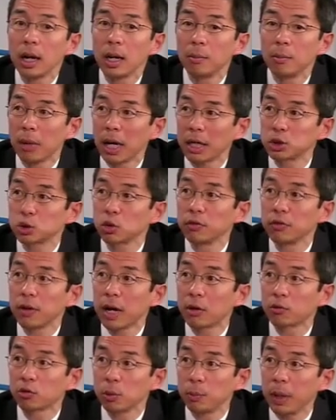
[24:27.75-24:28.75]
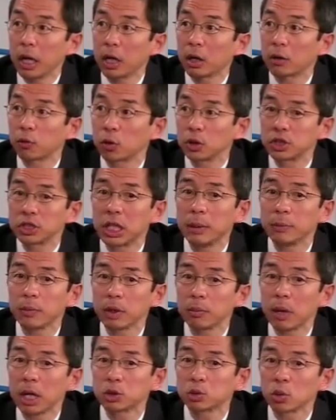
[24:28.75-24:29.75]
mitral valve repair for ischemic
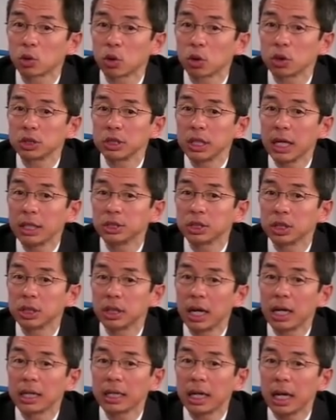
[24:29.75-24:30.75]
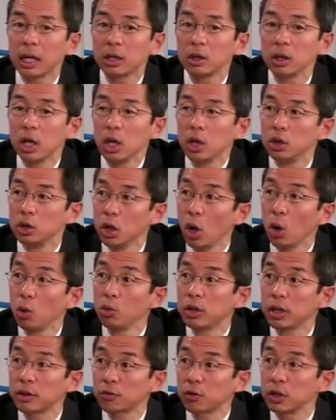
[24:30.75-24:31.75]
mitral regurgitation, again, no
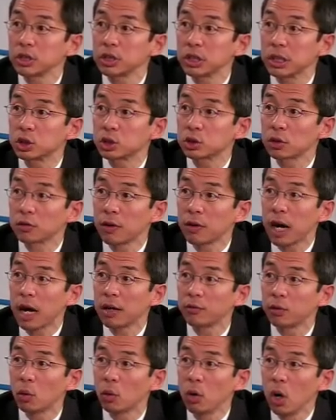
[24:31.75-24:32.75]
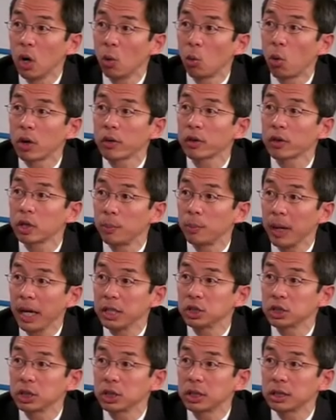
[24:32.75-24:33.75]
difference in survival whether the
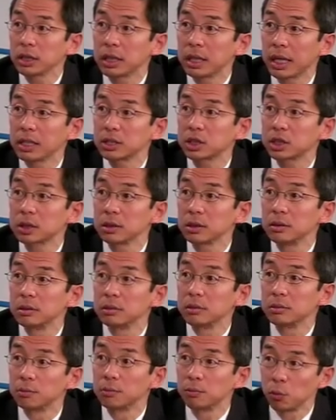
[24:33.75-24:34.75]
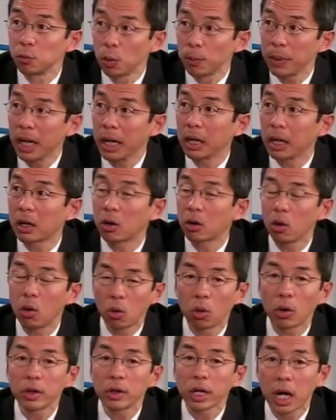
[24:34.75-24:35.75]
patient gets repair
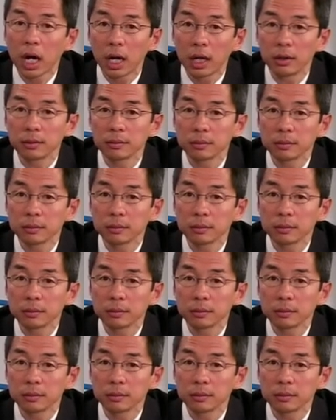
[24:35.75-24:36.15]
or not.